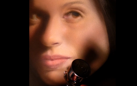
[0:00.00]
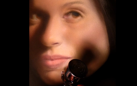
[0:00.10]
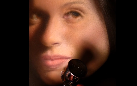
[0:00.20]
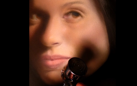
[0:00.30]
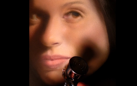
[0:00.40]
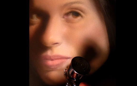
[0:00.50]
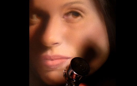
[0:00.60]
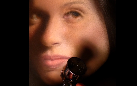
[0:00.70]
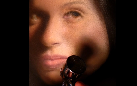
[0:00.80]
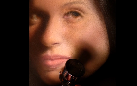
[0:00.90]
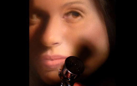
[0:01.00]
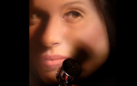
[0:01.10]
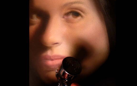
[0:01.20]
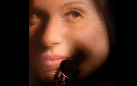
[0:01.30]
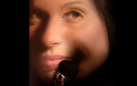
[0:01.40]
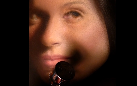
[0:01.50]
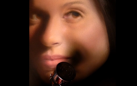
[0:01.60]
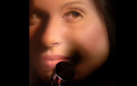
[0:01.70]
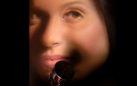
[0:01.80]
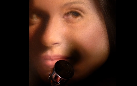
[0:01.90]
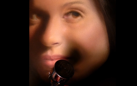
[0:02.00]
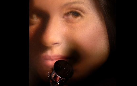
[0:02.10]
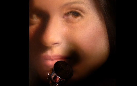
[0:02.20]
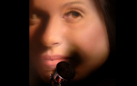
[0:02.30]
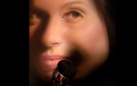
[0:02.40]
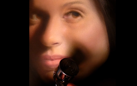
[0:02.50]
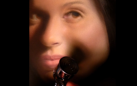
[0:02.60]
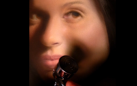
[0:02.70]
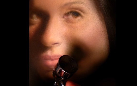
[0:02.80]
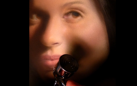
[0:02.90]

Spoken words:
[no speech]